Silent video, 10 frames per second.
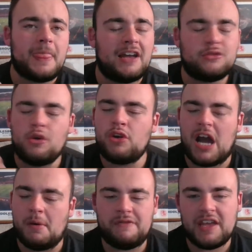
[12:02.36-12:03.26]
I don't know
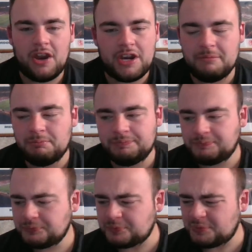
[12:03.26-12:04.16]
how I feel on him.
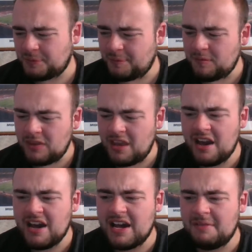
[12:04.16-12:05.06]

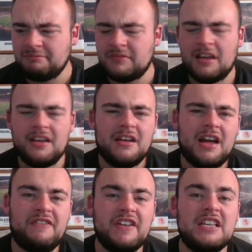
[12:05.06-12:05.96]
I
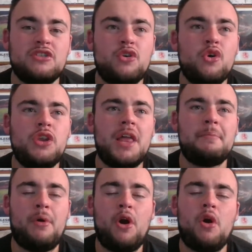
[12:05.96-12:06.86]
think he's a good,
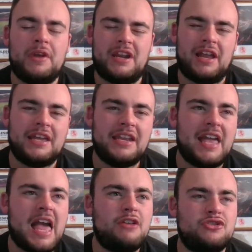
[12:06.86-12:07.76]
like, ball winner, like, in
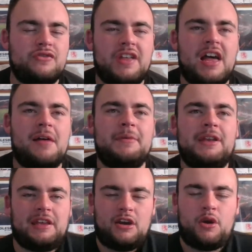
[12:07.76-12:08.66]
the air and stuff like that. I
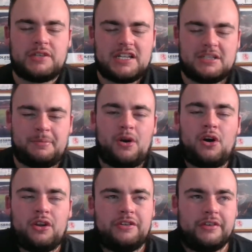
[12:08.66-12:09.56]
mean, he always gets the
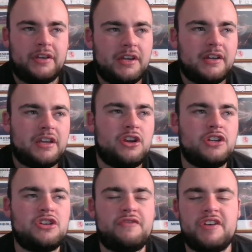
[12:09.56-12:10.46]
ball, and, you know,
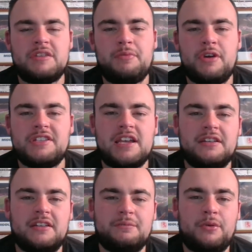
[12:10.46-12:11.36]
he's not afraid to put his head
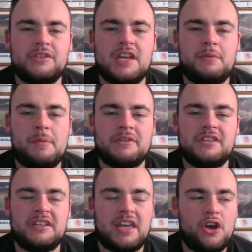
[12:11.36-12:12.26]
where he
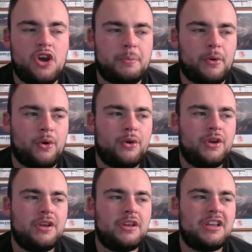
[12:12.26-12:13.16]
didn't get hurt, but
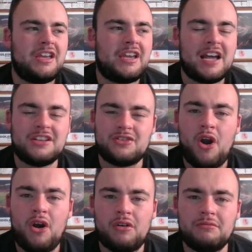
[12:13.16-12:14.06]
he can't
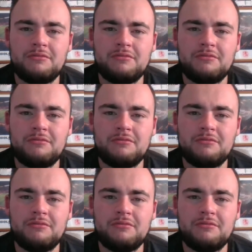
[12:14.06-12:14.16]
score.